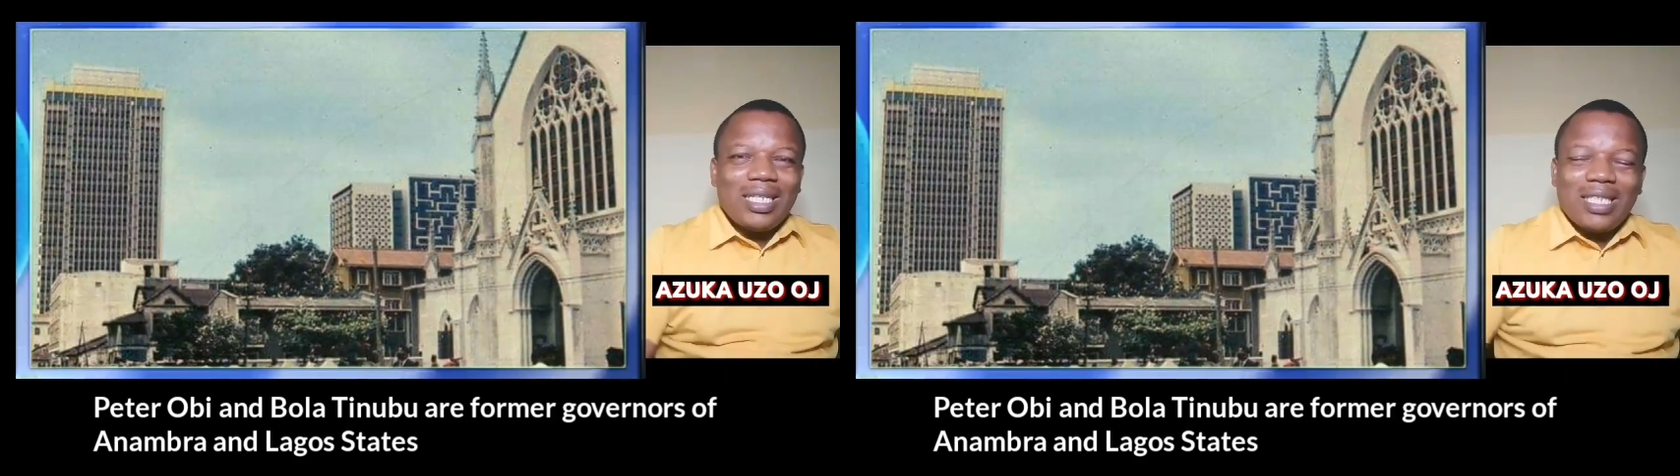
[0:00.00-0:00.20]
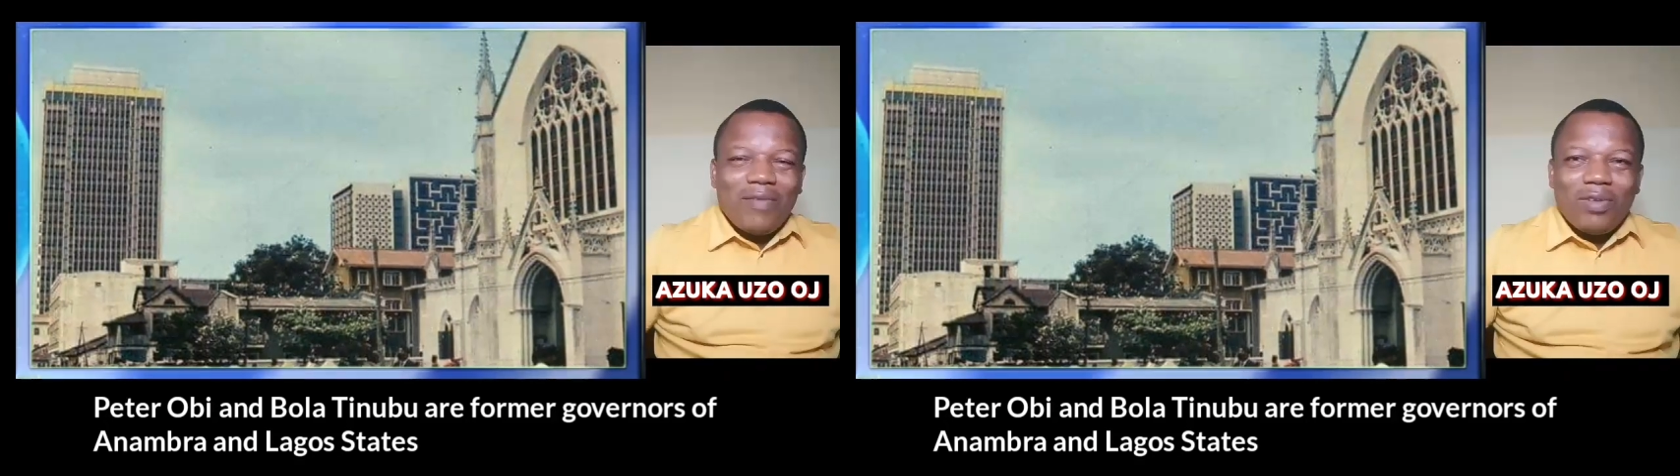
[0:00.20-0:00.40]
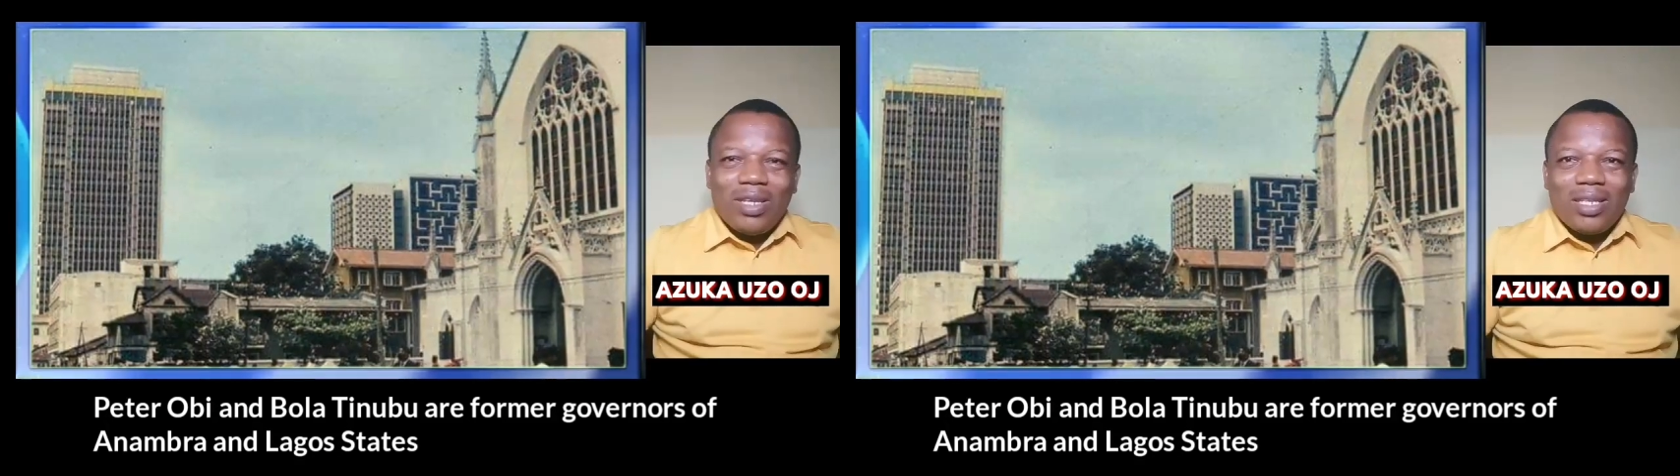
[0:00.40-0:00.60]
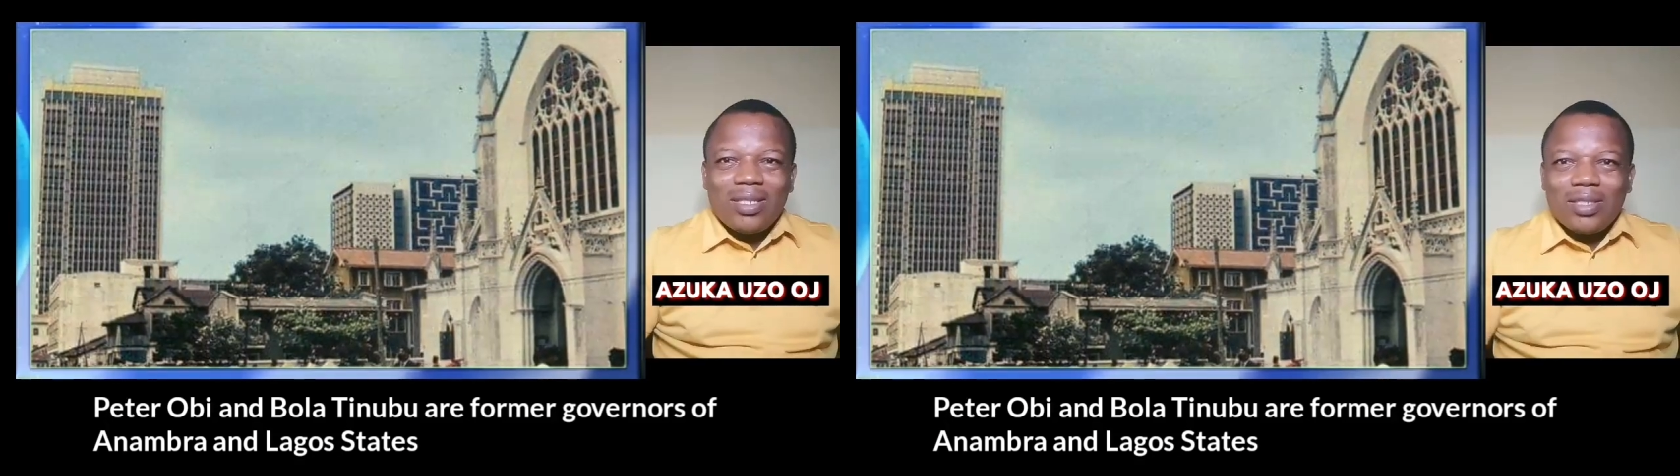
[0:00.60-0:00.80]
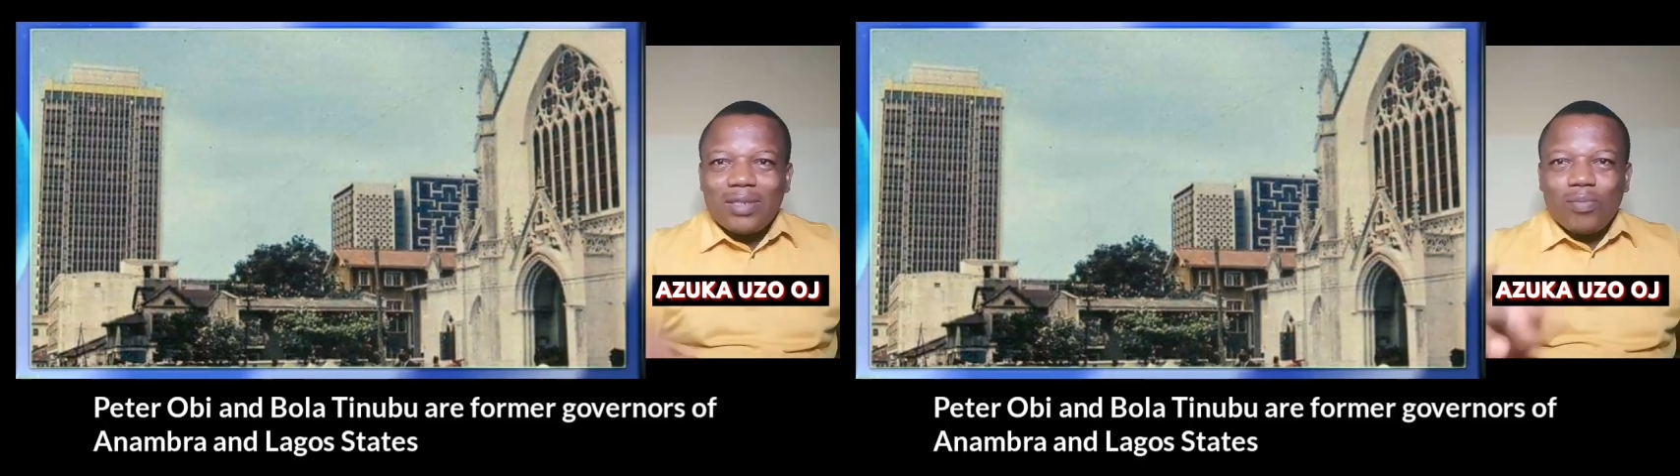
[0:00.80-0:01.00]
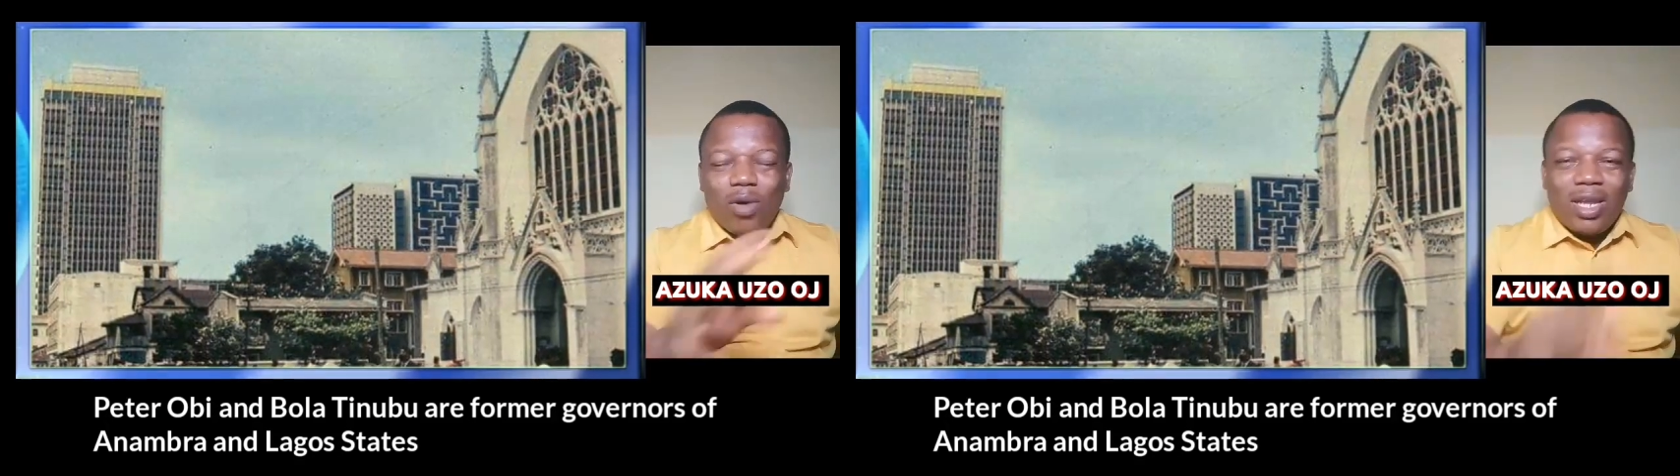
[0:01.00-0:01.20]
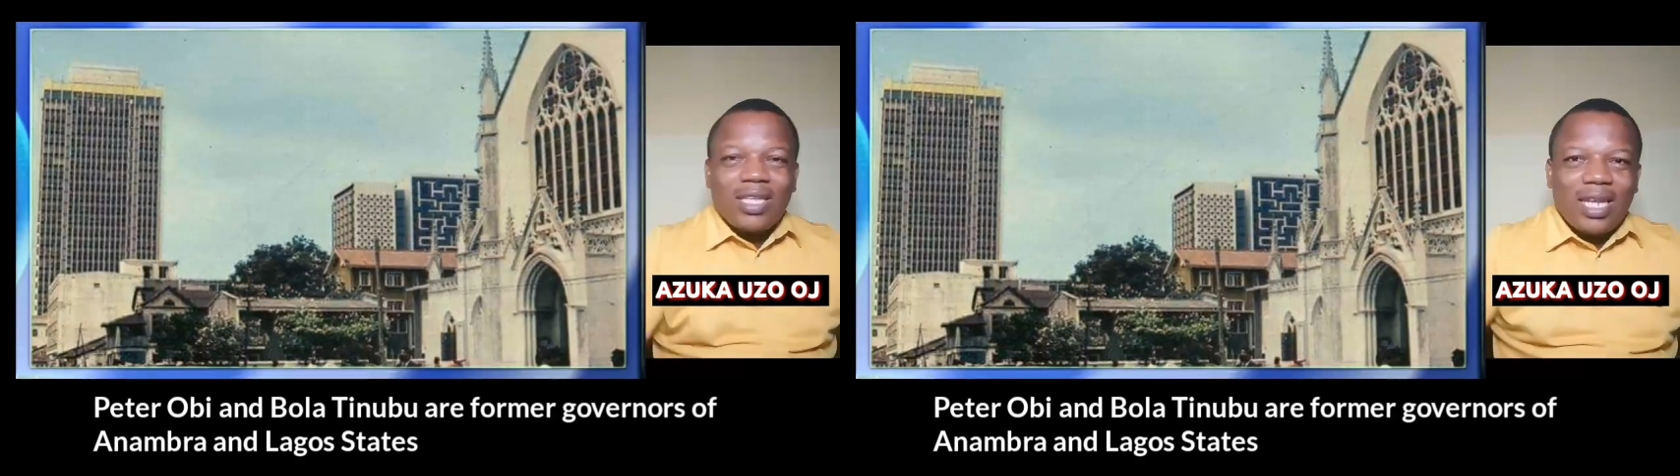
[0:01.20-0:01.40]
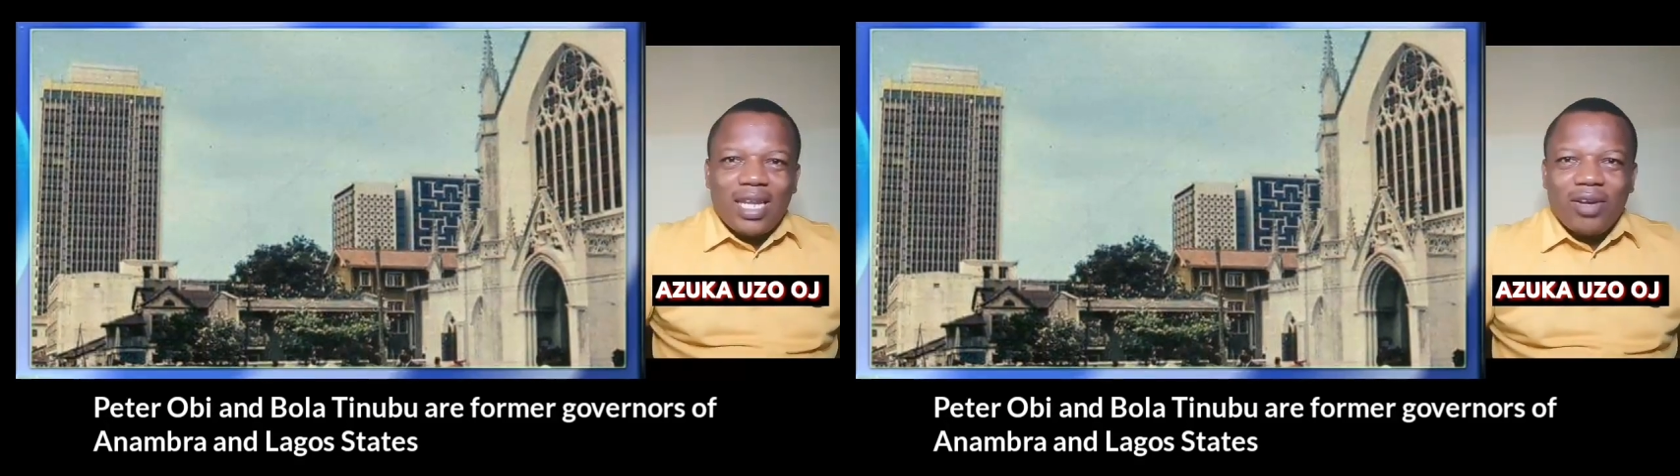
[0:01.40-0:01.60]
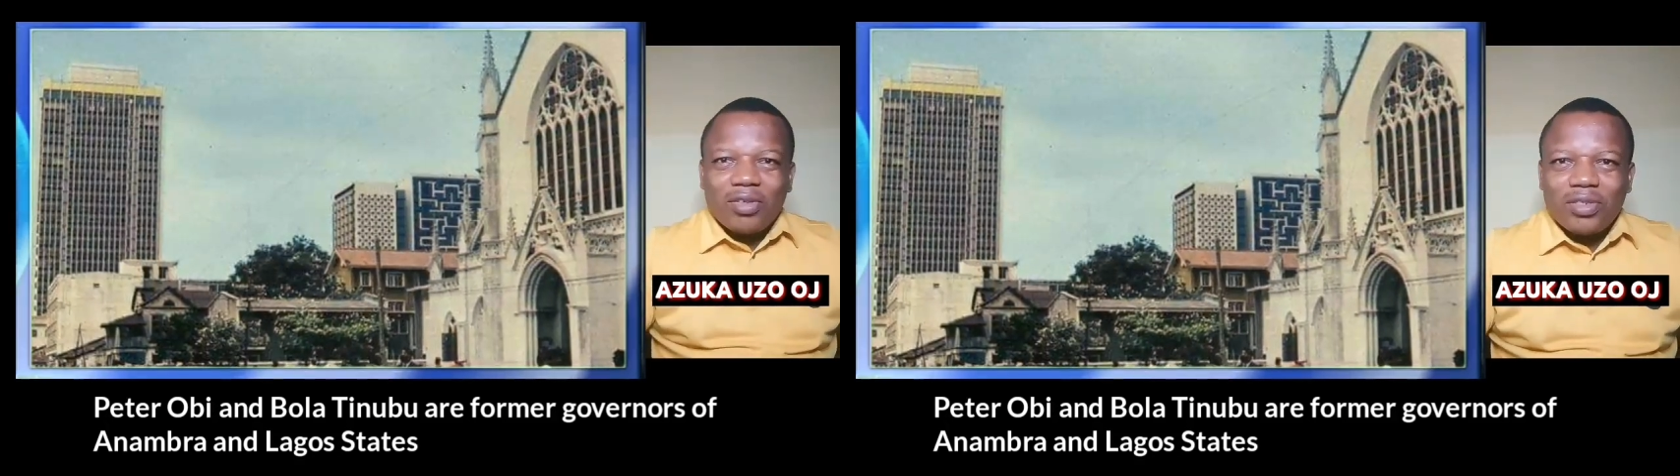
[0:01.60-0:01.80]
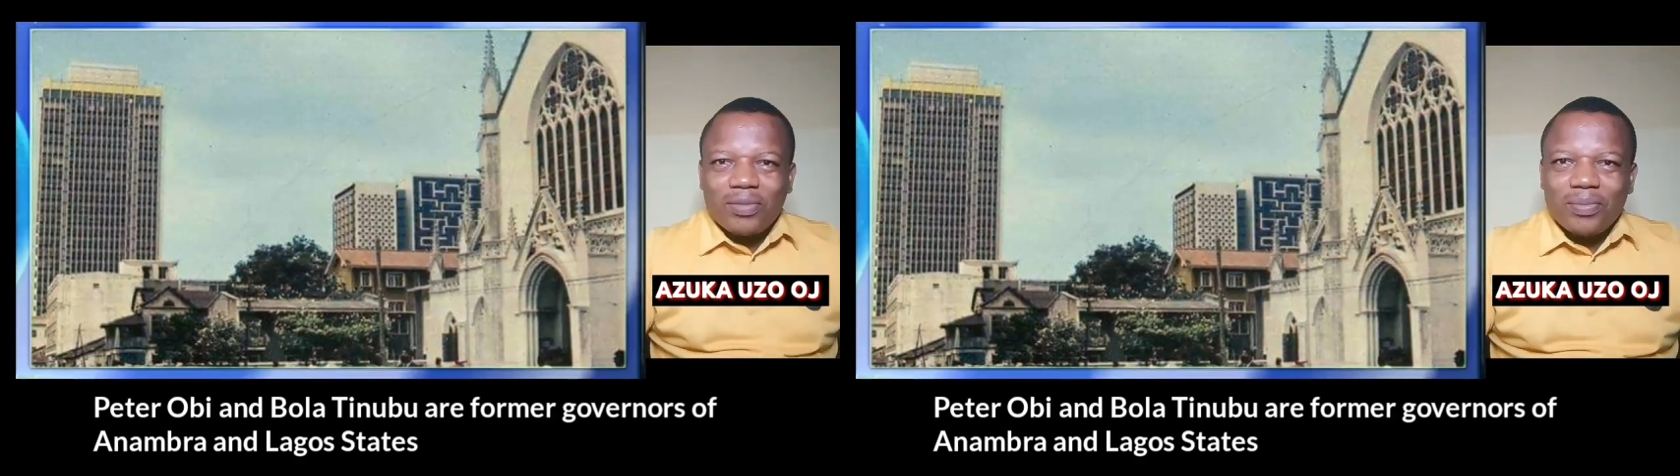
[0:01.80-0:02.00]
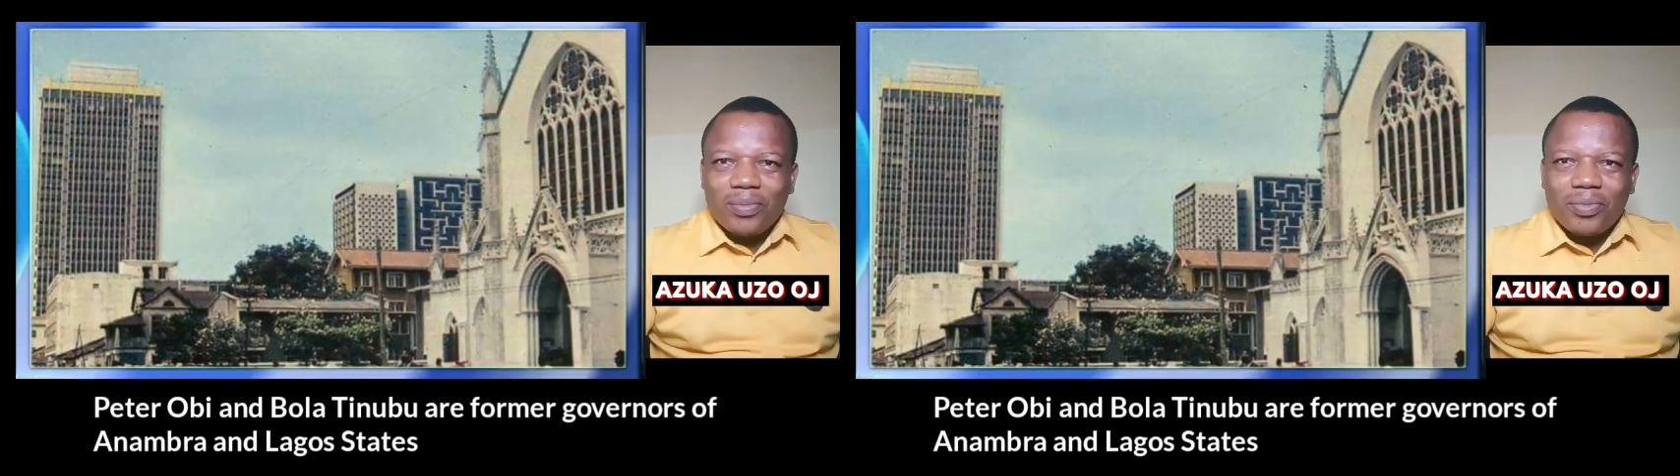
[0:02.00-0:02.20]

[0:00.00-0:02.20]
is even smaller than Lagos.